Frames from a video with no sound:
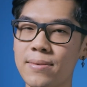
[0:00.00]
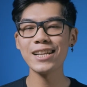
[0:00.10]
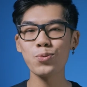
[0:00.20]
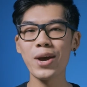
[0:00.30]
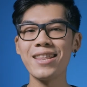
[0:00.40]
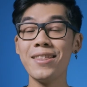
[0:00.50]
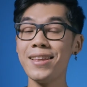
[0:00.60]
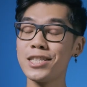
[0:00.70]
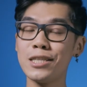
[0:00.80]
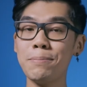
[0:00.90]
That is when
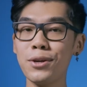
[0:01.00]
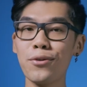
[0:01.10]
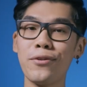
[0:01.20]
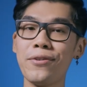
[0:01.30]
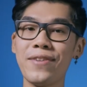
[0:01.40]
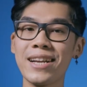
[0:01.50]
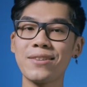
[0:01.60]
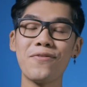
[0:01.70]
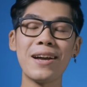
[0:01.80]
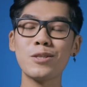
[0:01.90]
this beautiful
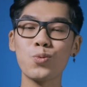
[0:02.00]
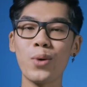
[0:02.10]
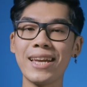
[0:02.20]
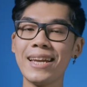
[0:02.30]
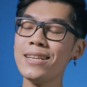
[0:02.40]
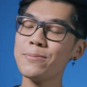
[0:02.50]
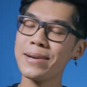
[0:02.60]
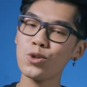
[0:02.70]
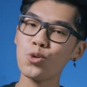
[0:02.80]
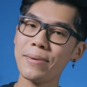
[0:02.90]
effect found its way into
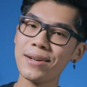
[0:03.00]
my tool